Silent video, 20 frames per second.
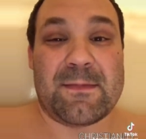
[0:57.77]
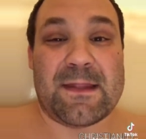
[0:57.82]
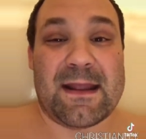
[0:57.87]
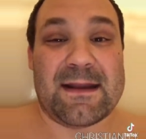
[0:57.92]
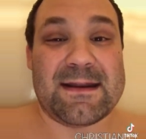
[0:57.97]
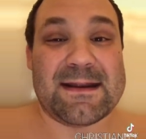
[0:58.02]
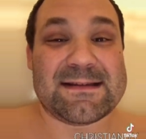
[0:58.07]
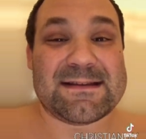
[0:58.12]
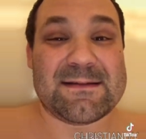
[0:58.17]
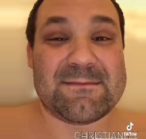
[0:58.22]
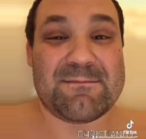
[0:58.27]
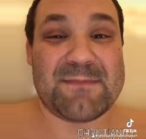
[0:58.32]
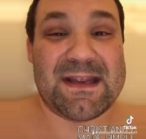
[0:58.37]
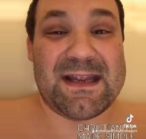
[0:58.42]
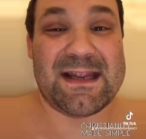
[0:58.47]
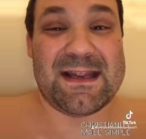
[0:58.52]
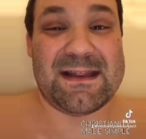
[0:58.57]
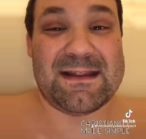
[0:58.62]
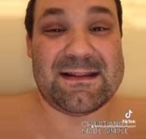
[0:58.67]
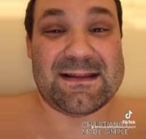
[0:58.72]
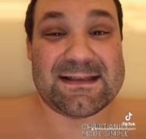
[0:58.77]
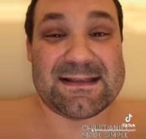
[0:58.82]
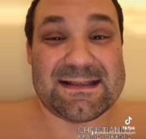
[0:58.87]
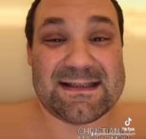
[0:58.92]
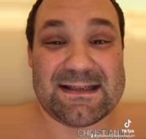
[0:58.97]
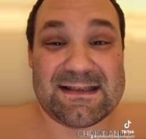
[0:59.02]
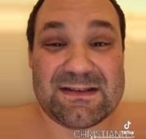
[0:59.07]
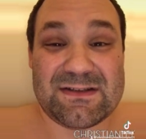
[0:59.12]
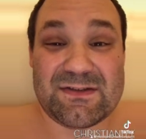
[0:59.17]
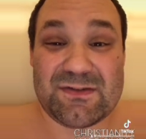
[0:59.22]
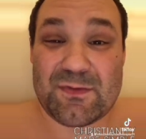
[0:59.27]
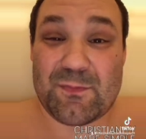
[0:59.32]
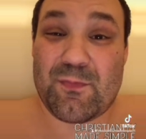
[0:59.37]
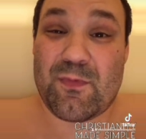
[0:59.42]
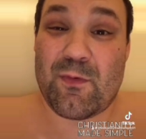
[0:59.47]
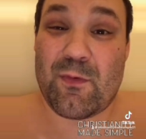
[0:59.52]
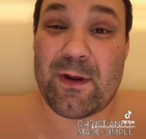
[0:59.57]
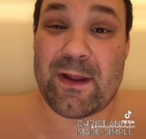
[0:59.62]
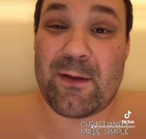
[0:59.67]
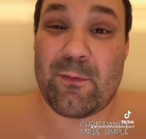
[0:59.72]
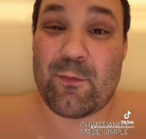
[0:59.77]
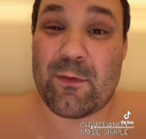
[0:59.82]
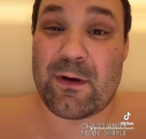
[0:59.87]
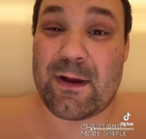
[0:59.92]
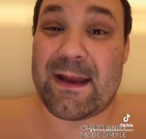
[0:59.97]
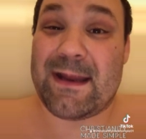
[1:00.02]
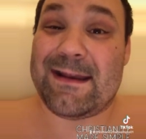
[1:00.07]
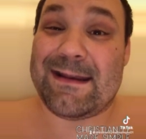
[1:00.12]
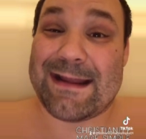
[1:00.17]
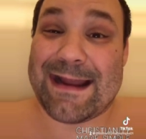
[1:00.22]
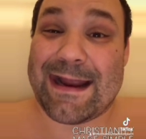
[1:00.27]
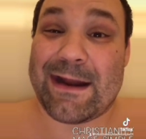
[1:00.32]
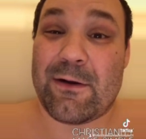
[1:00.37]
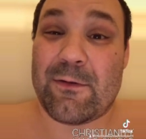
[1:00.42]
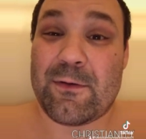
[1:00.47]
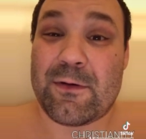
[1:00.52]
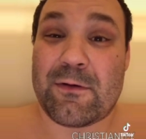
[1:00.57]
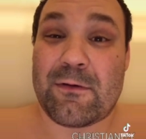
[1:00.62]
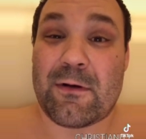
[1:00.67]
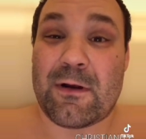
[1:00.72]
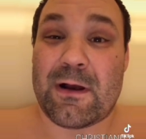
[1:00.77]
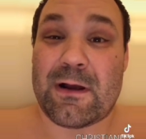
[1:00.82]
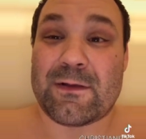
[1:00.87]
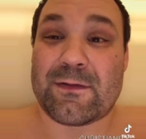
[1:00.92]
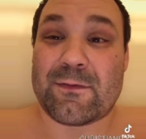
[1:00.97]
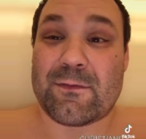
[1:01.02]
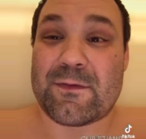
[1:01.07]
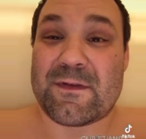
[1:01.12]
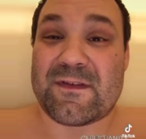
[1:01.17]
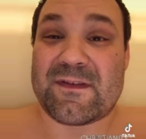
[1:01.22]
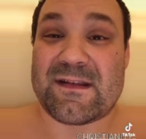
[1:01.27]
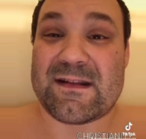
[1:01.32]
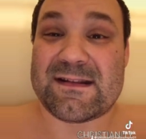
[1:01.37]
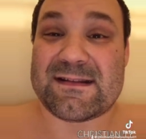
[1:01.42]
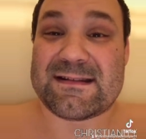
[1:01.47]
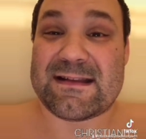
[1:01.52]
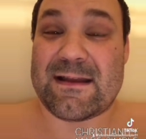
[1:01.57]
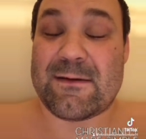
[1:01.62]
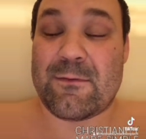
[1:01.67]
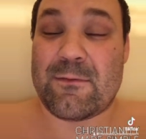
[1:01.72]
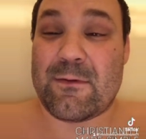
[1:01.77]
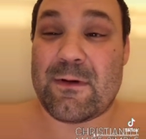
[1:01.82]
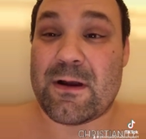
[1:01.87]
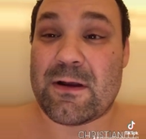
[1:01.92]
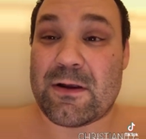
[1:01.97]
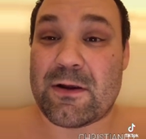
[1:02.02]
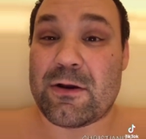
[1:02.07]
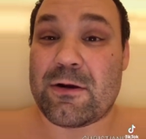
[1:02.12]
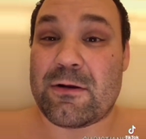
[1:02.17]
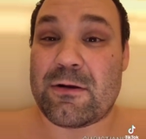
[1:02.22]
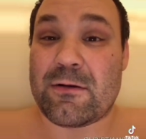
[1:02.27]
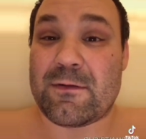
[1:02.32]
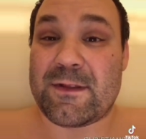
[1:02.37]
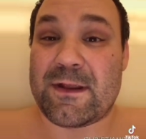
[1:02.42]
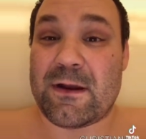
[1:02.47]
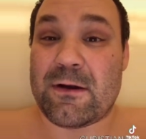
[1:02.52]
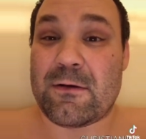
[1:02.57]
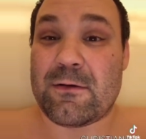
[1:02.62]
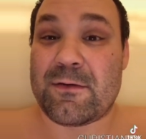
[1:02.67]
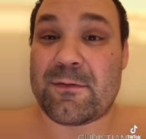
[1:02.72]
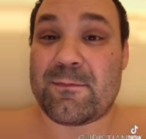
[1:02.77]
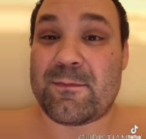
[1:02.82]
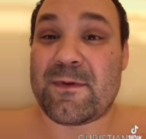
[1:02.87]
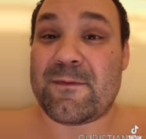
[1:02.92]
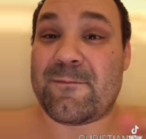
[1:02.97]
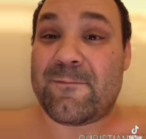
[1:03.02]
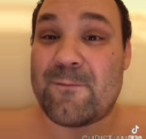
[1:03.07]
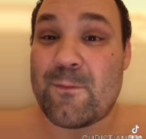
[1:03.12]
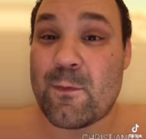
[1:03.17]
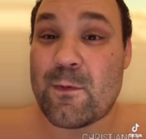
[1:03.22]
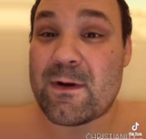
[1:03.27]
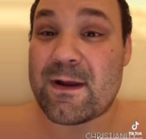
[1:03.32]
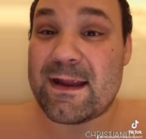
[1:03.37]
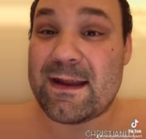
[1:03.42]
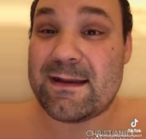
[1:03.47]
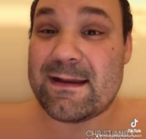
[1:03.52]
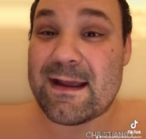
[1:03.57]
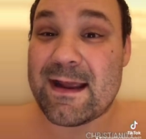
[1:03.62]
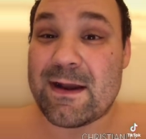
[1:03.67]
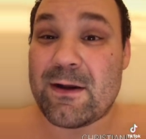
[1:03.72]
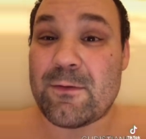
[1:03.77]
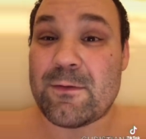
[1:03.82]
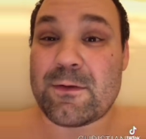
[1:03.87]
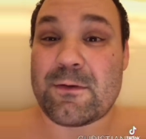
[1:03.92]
That doesn't mean the sins to the point where he died on the cross or the sins that occurred on the earth before he died on the